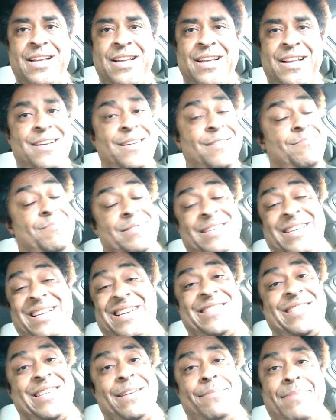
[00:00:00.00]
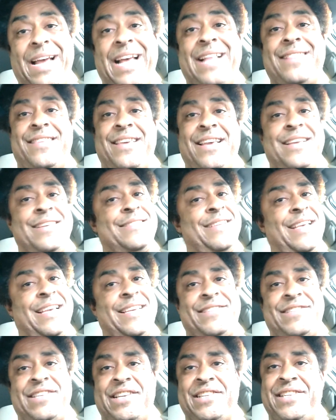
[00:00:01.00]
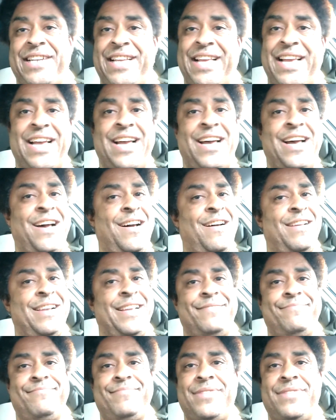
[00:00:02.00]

But like I said, the bad thing is they can shut you down.